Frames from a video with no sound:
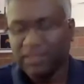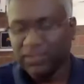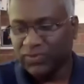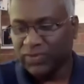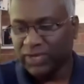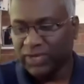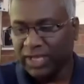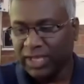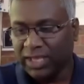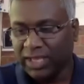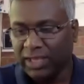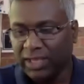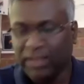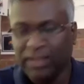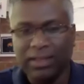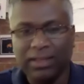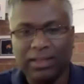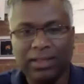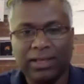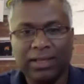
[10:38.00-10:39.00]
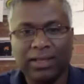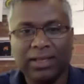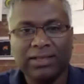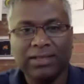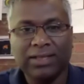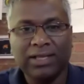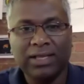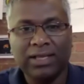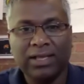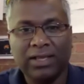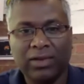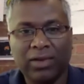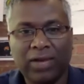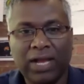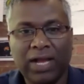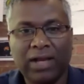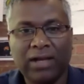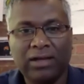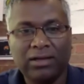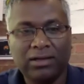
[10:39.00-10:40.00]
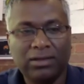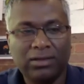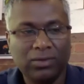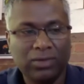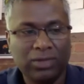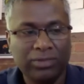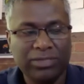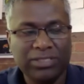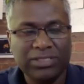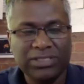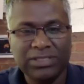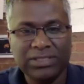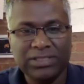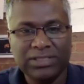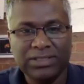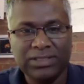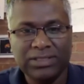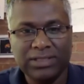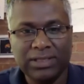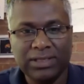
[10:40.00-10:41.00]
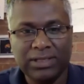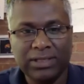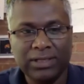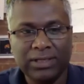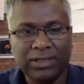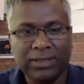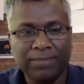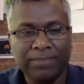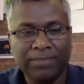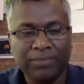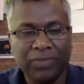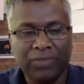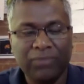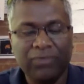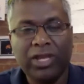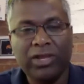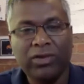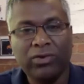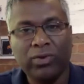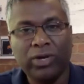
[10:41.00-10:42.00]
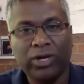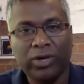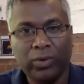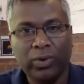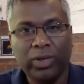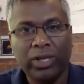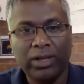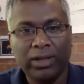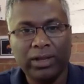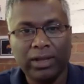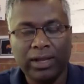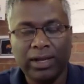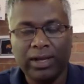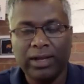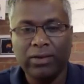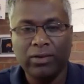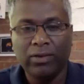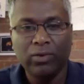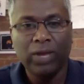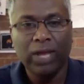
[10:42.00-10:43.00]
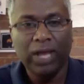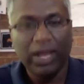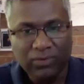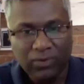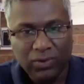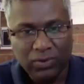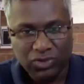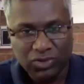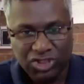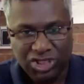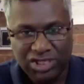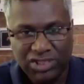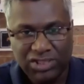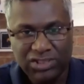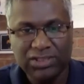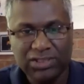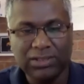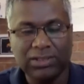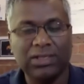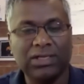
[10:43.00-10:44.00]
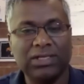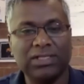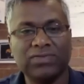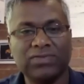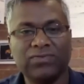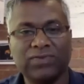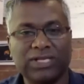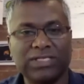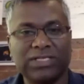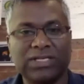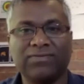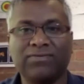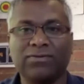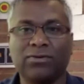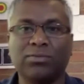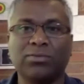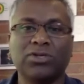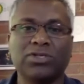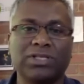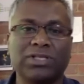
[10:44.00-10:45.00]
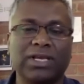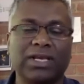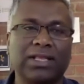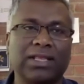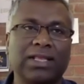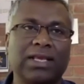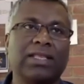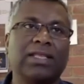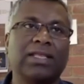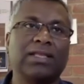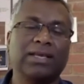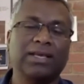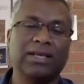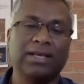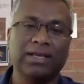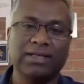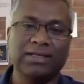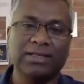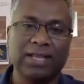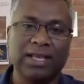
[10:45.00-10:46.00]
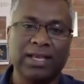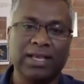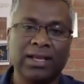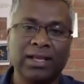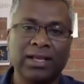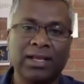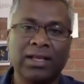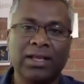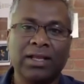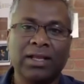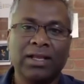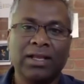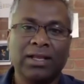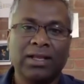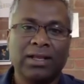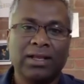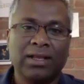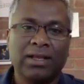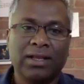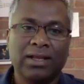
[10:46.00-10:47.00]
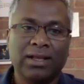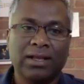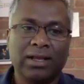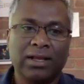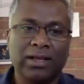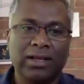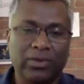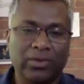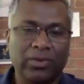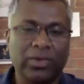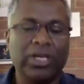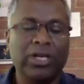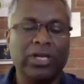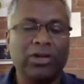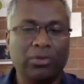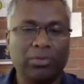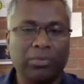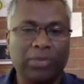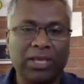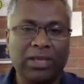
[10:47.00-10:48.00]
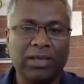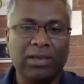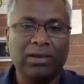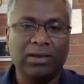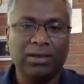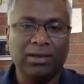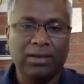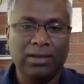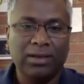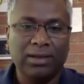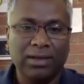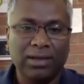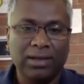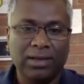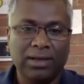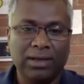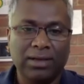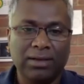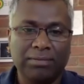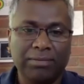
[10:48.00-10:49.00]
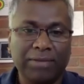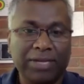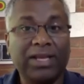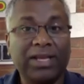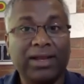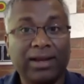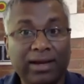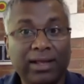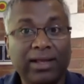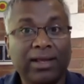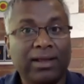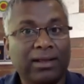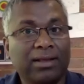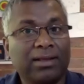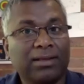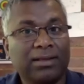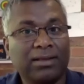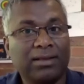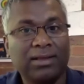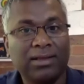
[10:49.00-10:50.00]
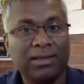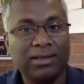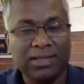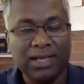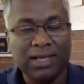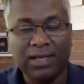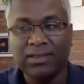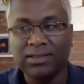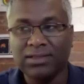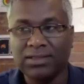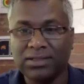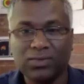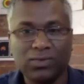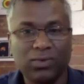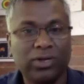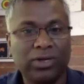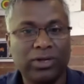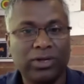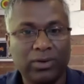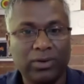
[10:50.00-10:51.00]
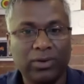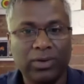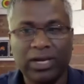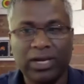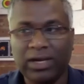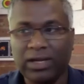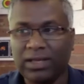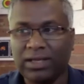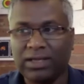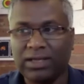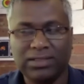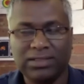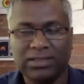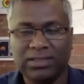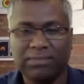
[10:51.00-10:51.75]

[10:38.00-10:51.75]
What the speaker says: very key. The thing is, like, you can't do the business the way you are doing, and you have to change. That is first and foremost thing. The other thing is, like, you need to be mitigating the challenges what you look at. That is